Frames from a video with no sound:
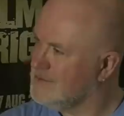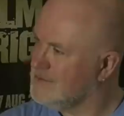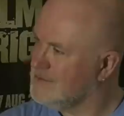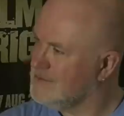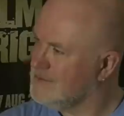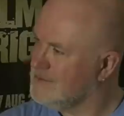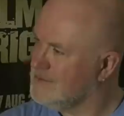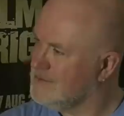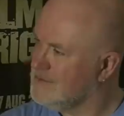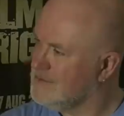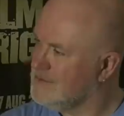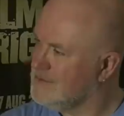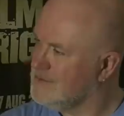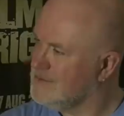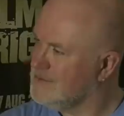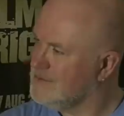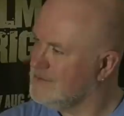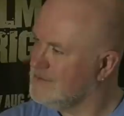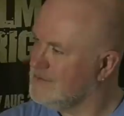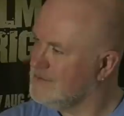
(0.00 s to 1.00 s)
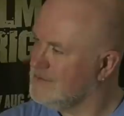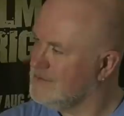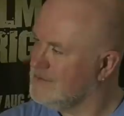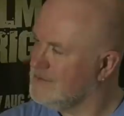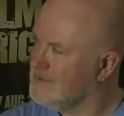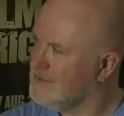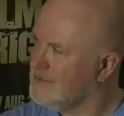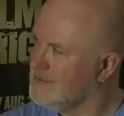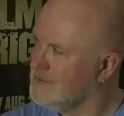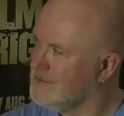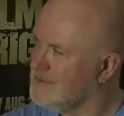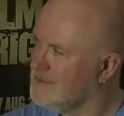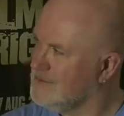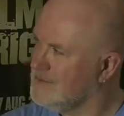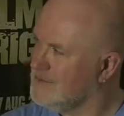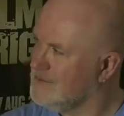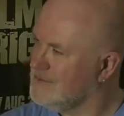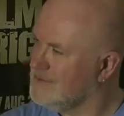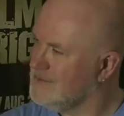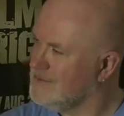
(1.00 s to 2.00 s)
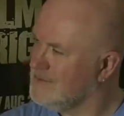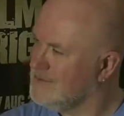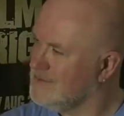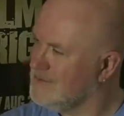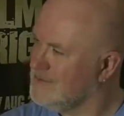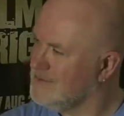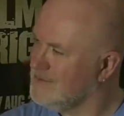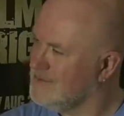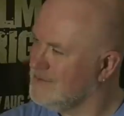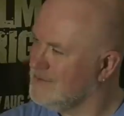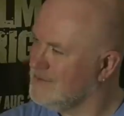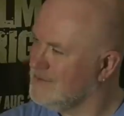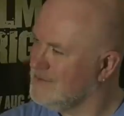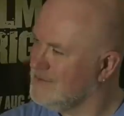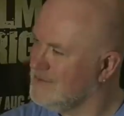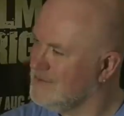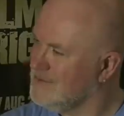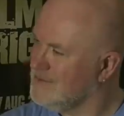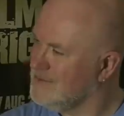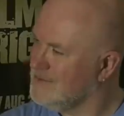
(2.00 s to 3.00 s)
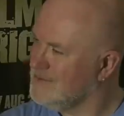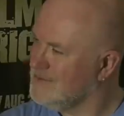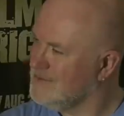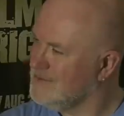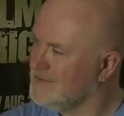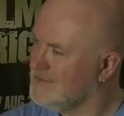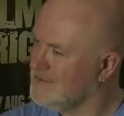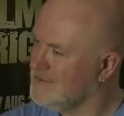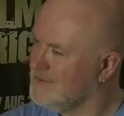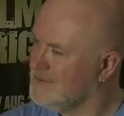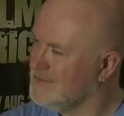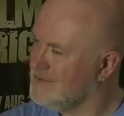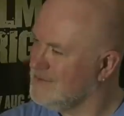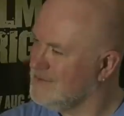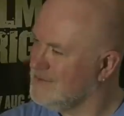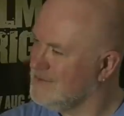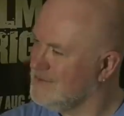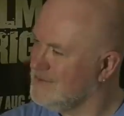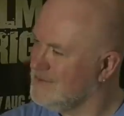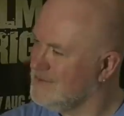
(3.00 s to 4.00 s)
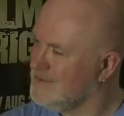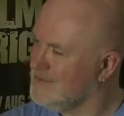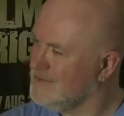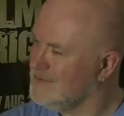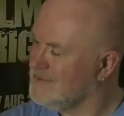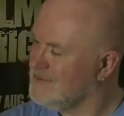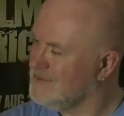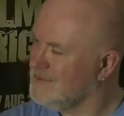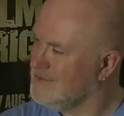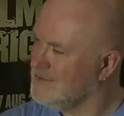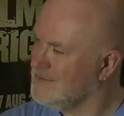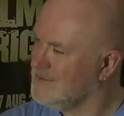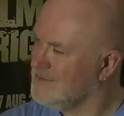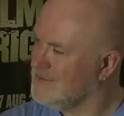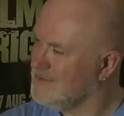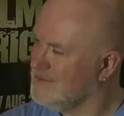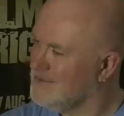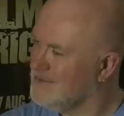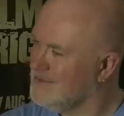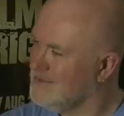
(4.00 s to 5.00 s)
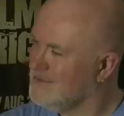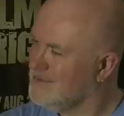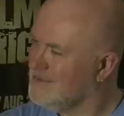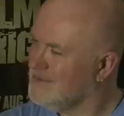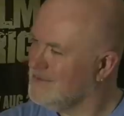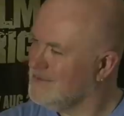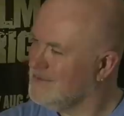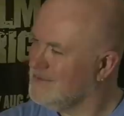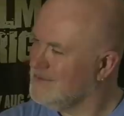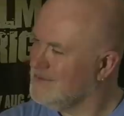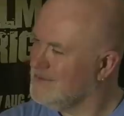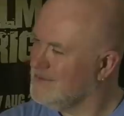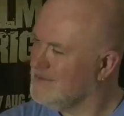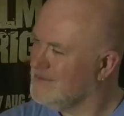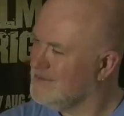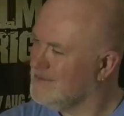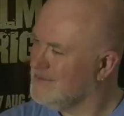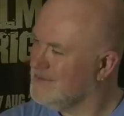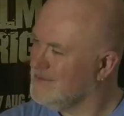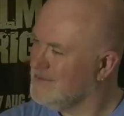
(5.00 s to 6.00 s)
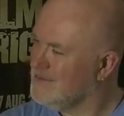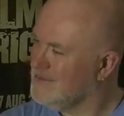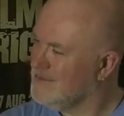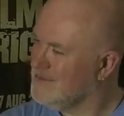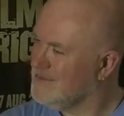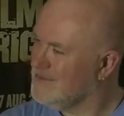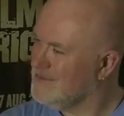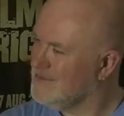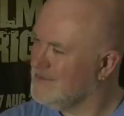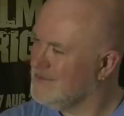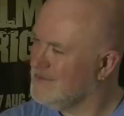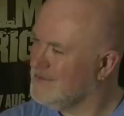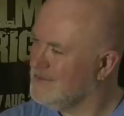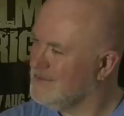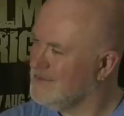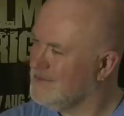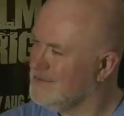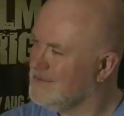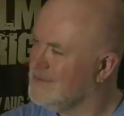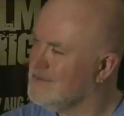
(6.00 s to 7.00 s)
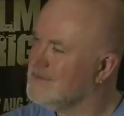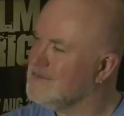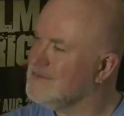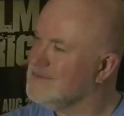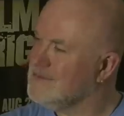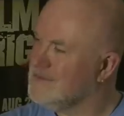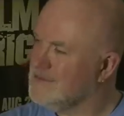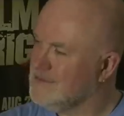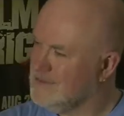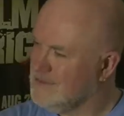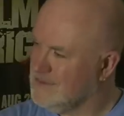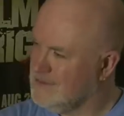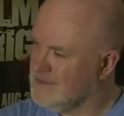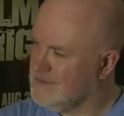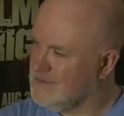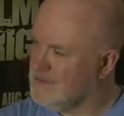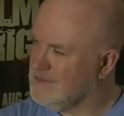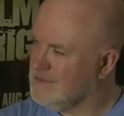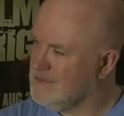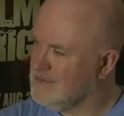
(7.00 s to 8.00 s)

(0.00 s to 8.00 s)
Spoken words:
(silent)